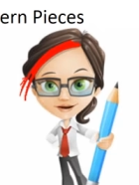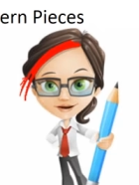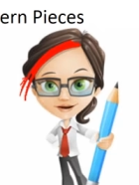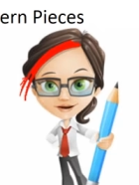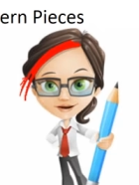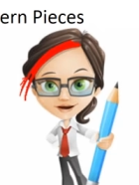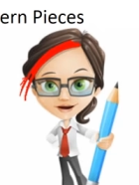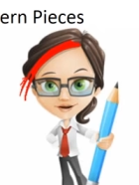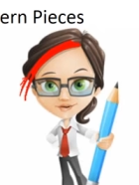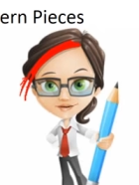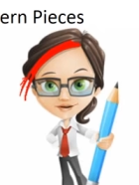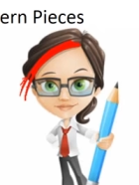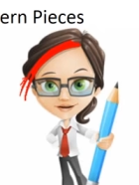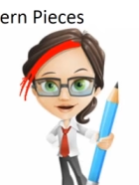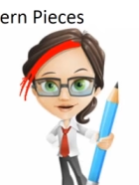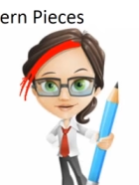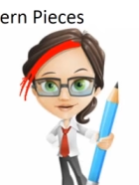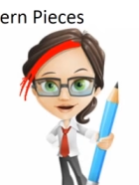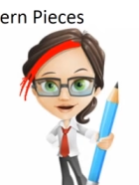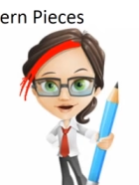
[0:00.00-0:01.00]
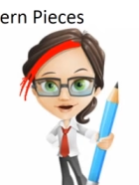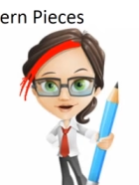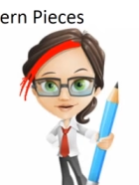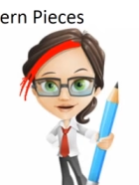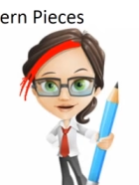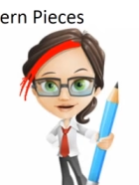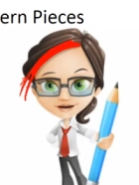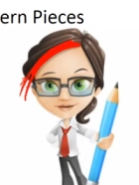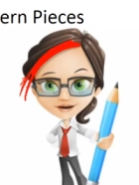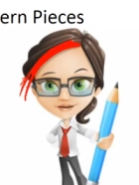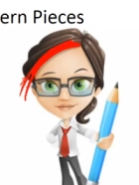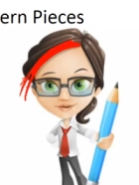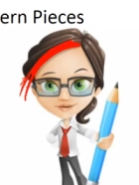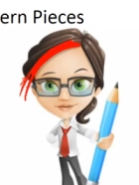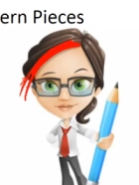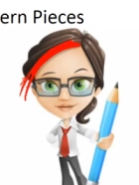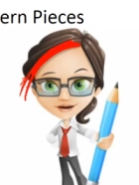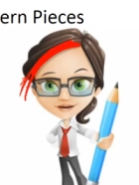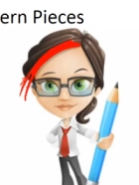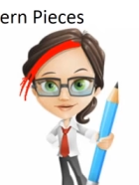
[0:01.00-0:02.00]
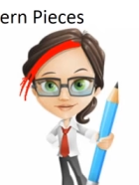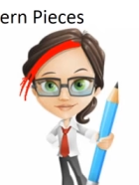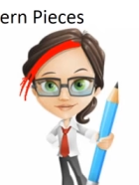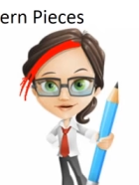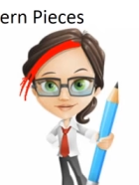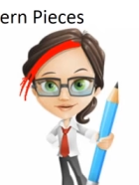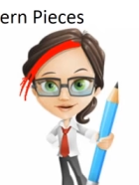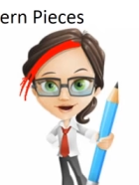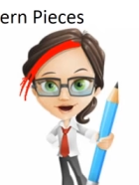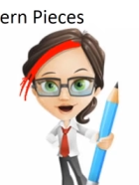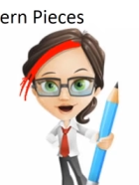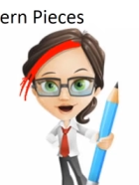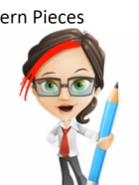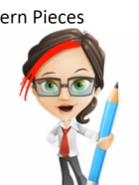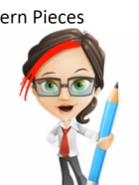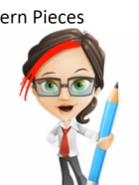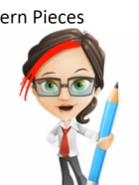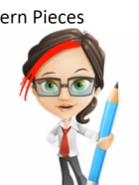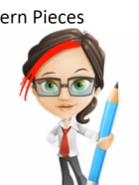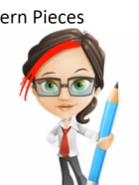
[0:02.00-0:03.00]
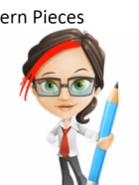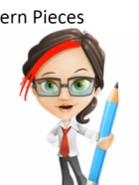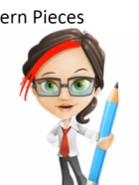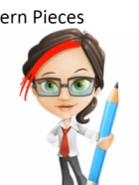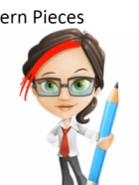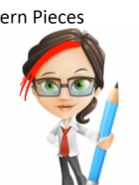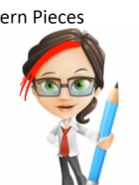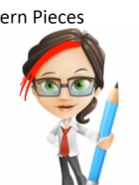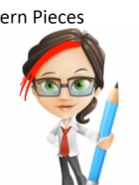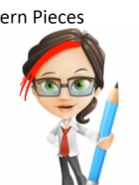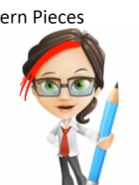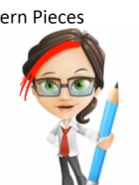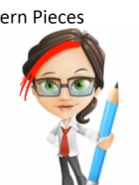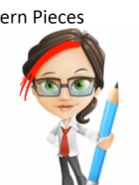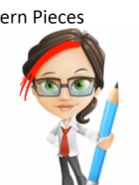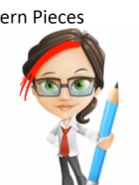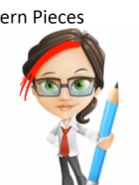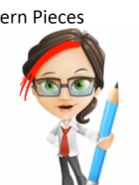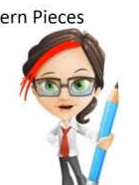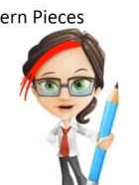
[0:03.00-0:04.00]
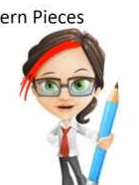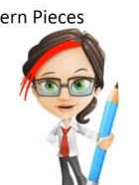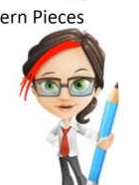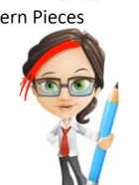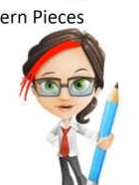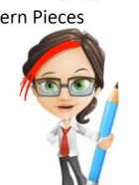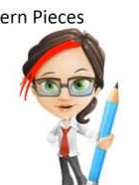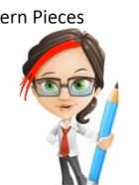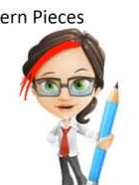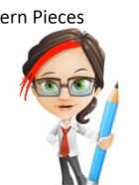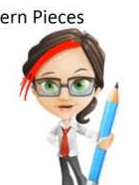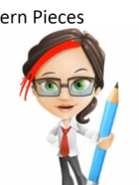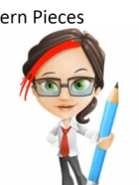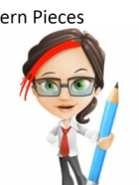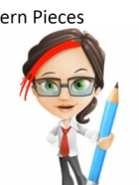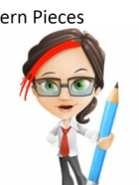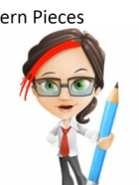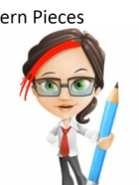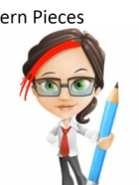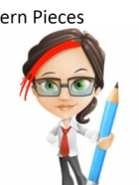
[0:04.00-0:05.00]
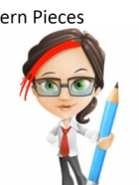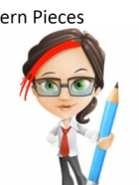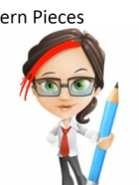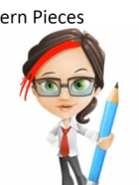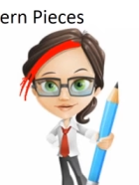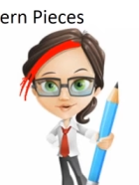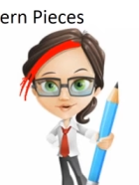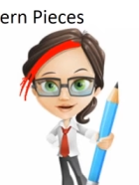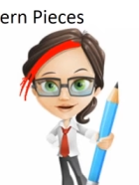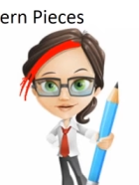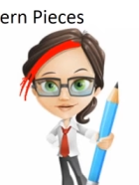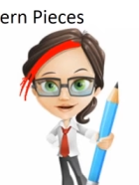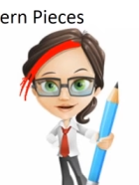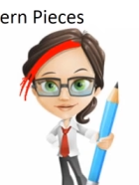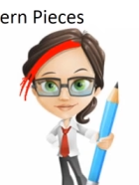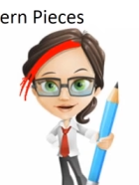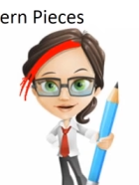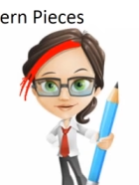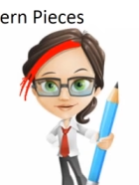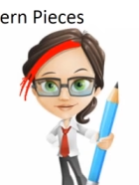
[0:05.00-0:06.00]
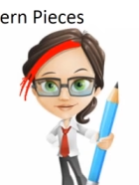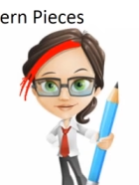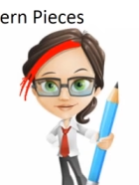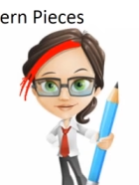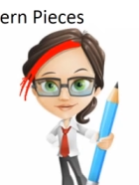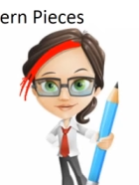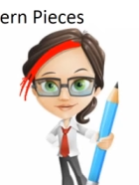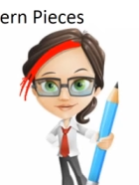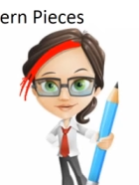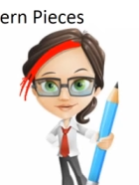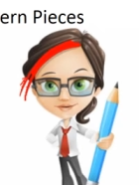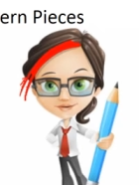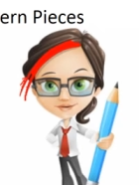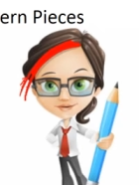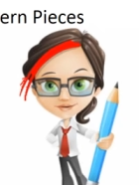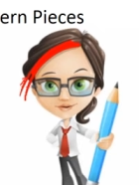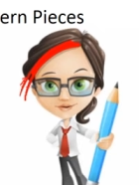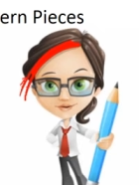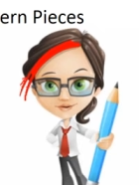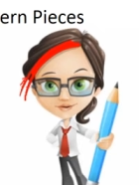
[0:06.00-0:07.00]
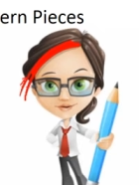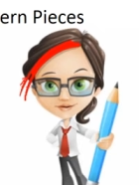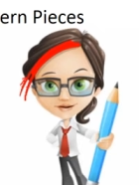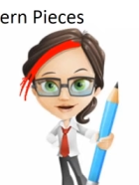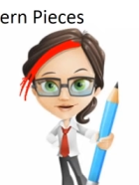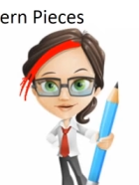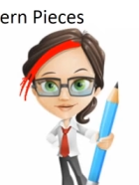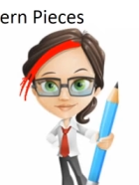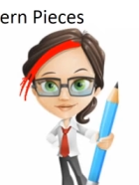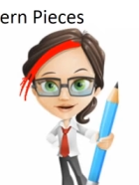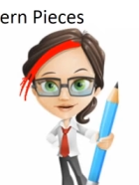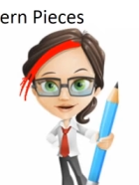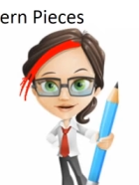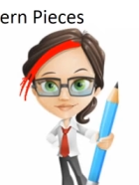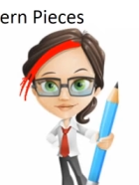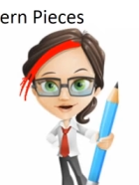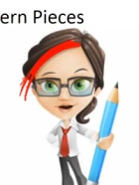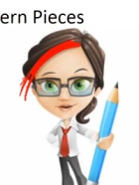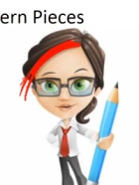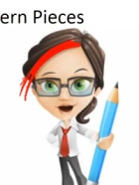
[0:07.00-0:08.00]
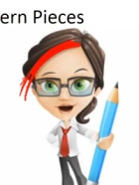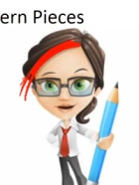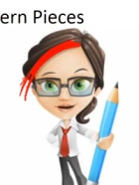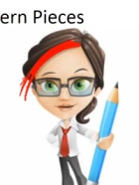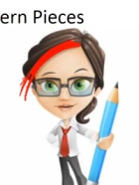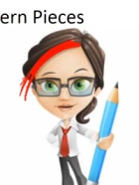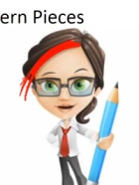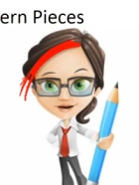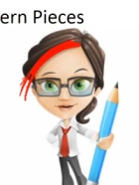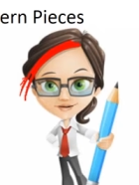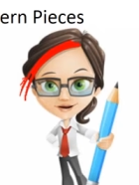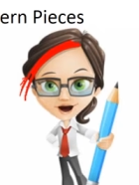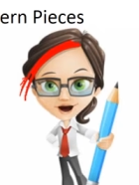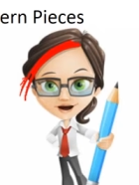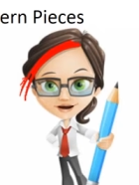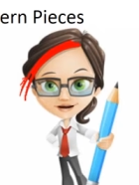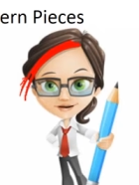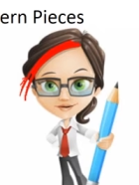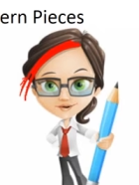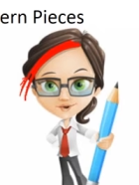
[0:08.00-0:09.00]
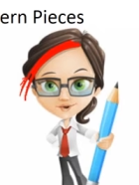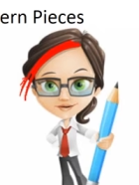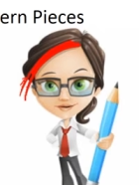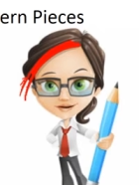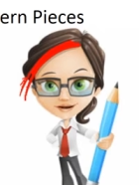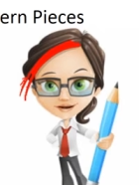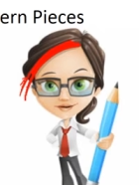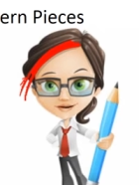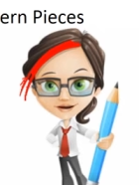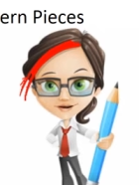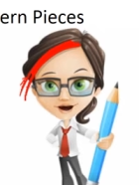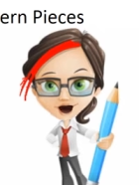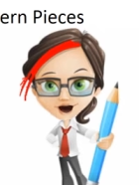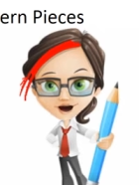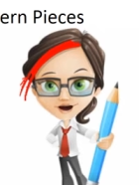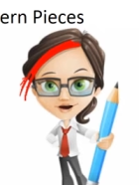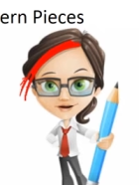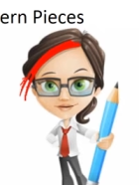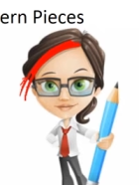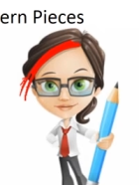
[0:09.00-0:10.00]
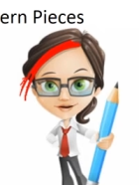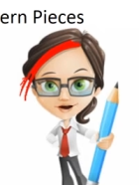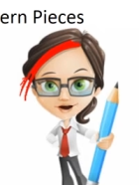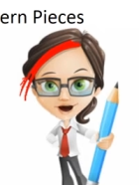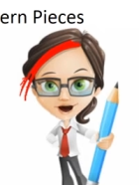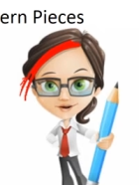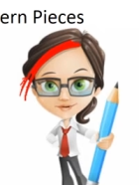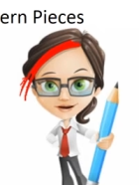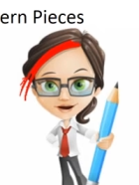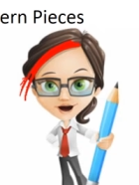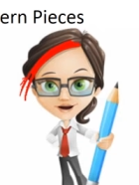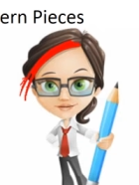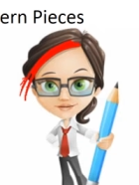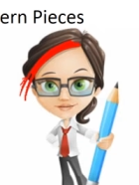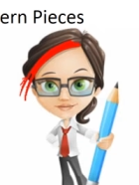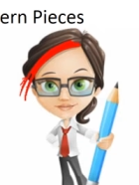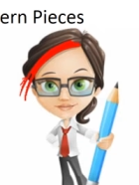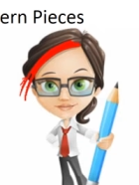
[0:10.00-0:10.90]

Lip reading: If you cannot easily see the pattern, hold both the pattern and the webbing together over a bright window. The pattern is available at no cost to you at the following URL.